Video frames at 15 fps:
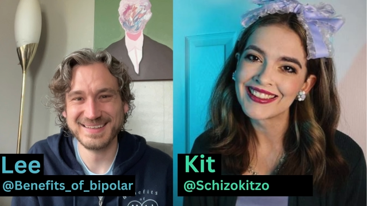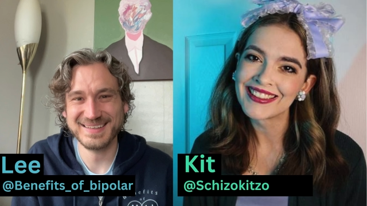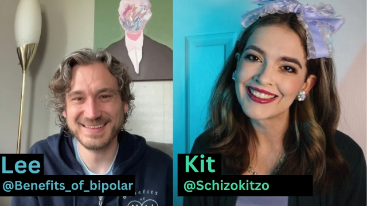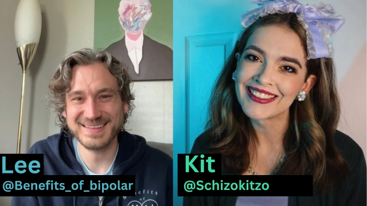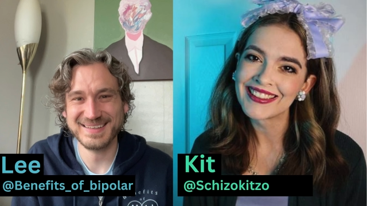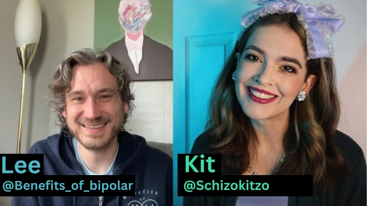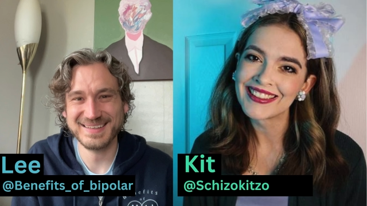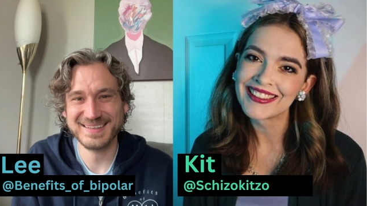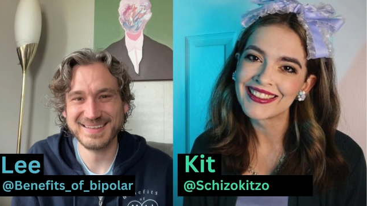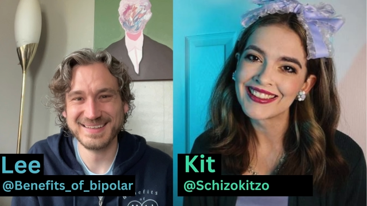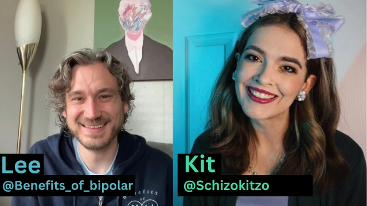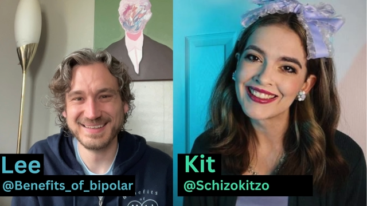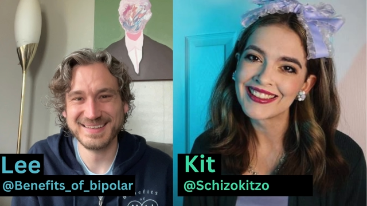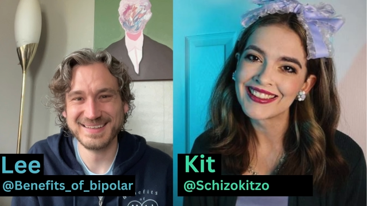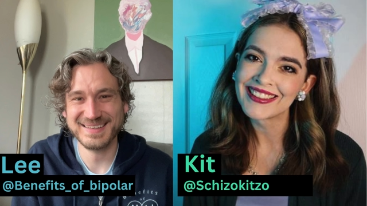
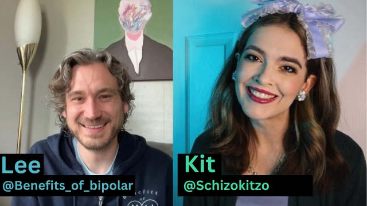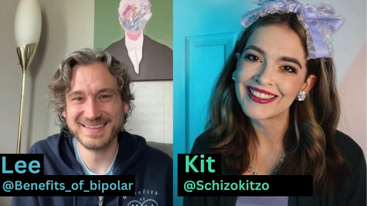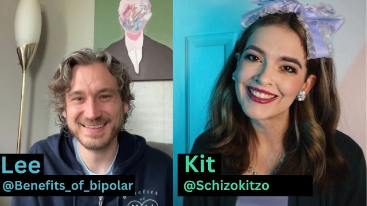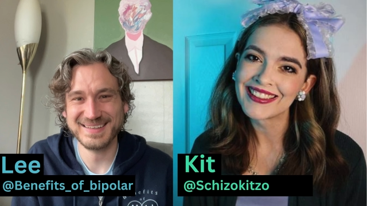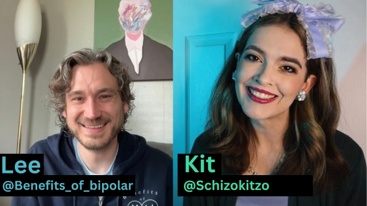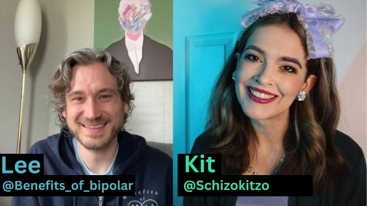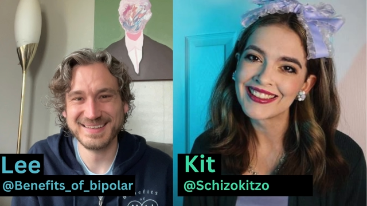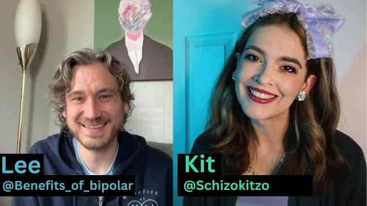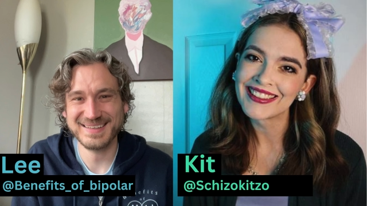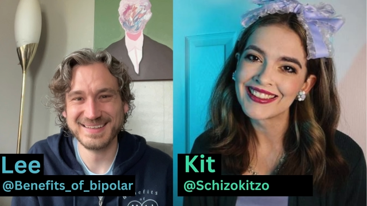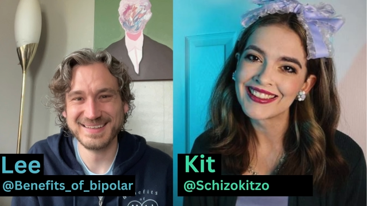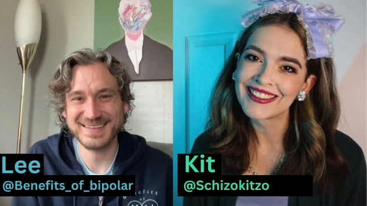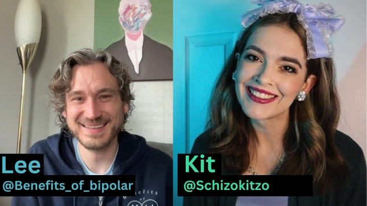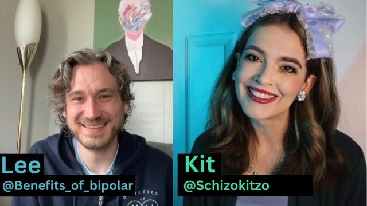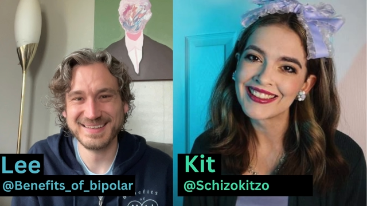
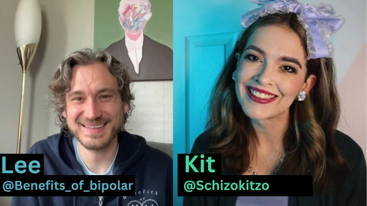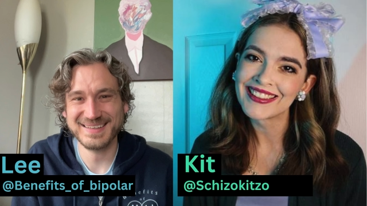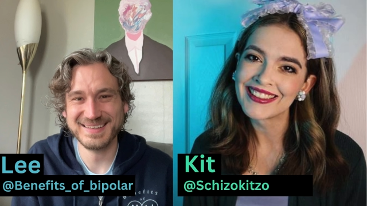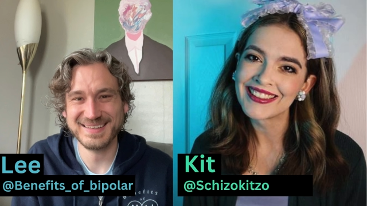(no one is talking)